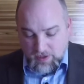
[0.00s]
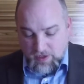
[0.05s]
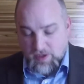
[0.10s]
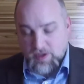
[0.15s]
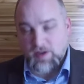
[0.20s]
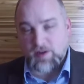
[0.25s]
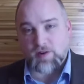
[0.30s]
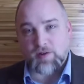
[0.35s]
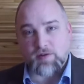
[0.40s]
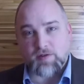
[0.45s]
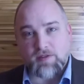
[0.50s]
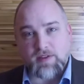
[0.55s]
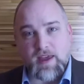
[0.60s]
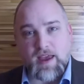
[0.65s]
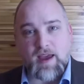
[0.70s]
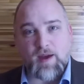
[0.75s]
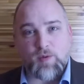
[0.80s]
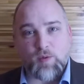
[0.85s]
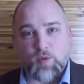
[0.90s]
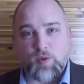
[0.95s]
year
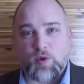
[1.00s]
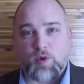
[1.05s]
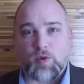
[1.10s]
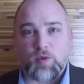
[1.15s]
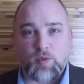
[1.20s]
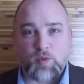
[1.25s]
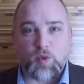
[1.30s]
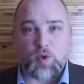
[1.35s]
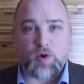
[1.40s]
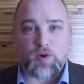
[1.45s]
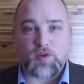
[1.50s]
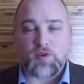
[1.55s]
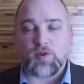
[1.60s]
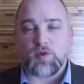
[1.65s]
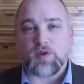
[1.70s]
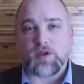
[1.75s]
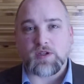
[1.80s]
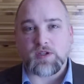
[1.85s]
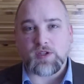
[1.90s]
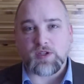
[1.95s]
that World War
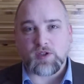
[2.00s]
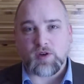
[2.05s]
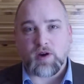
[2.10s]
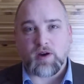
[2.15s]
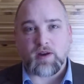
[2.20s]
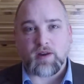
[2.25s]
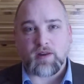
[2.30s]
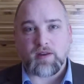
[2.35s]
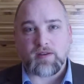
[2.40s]
II has started.